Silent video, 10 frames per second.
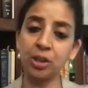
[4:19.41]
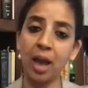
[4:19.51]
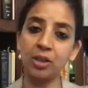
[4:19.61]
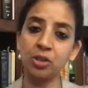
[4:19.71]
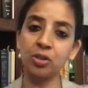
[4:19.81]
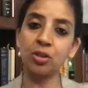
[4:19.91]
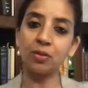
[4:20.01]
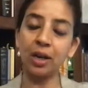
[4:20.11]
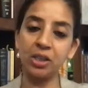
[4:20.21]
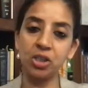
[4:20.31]
actions of
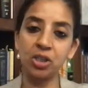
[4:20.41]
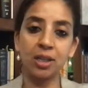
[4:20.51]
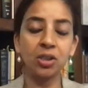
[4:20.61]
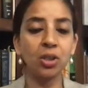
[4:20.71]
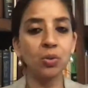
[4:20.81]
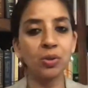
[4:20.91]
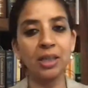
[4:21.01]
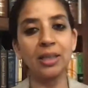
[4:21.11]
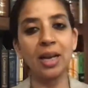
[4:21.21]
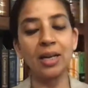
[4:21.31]
the legislature, to
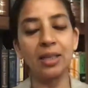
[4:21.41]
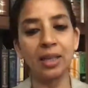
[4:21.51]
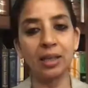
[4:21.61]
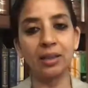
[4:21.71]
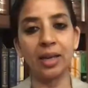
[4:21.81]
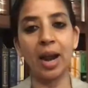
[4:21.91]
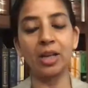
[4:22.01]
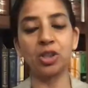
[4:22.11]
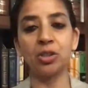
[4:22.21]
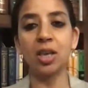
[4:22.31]
see that their
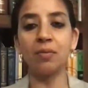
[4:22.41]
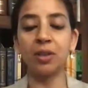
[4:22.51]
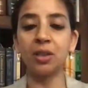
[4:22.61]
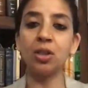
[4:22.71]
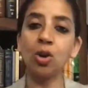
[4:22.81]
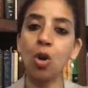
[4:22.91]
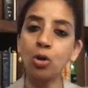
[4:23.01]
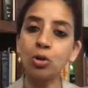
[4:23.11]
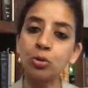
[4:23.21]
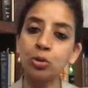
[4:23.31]
actions are within the
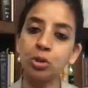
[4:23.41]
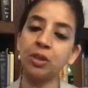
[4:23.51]
contours,